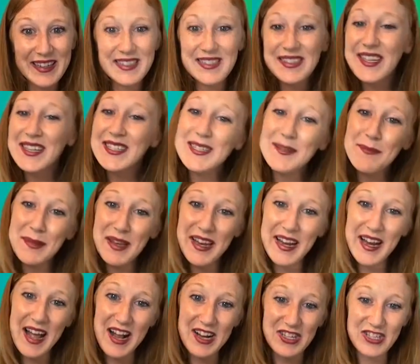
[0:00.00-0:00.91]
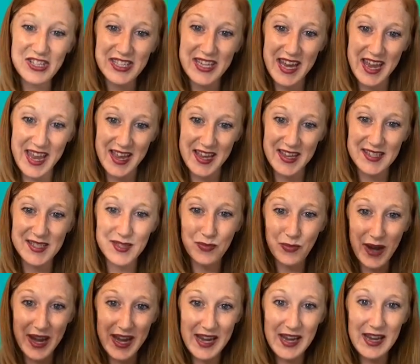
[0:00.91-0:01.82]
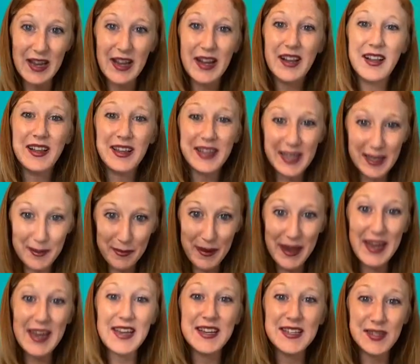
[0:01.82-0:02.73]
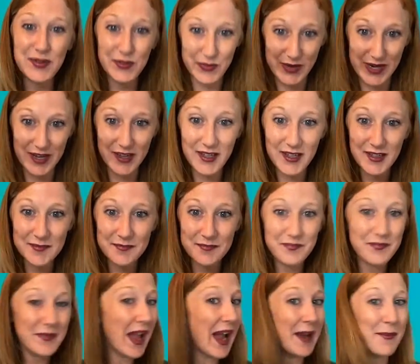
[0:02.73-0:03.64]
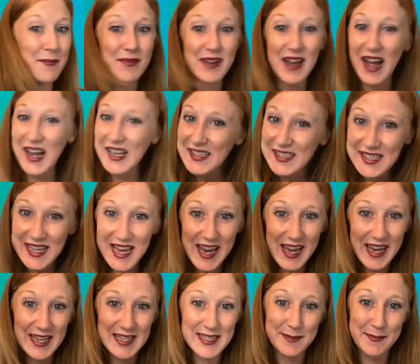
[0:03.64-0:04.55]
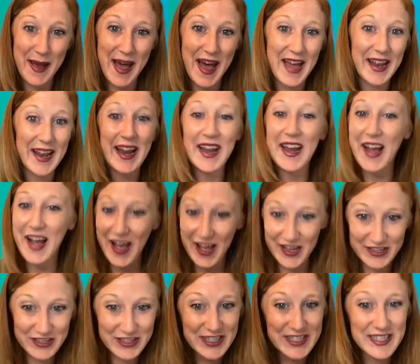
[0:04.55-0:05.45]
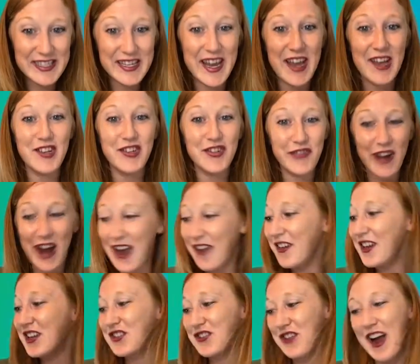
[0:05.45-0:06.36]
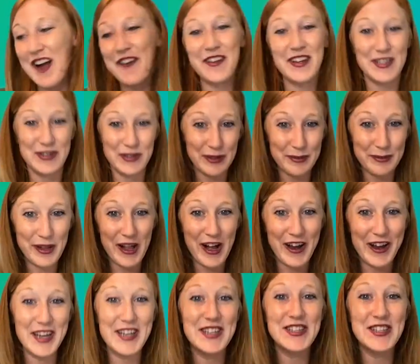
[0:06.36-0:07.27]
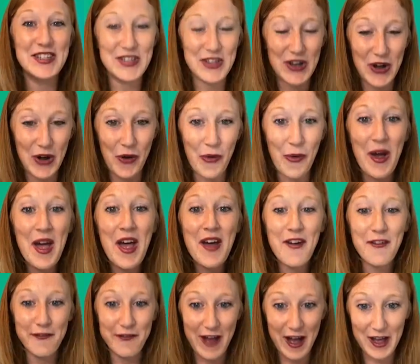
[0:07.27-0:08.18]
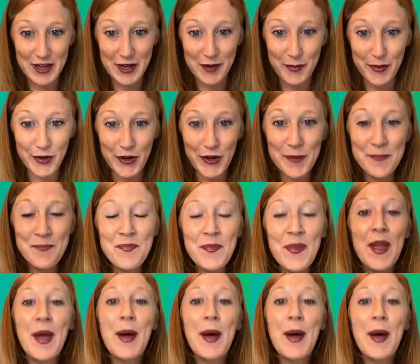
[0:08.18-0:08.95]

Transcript: doesn't mean it actually is, right? Clickbait is real. I'm not saying it's bad. I understand driving traffic to a blog is so valuable.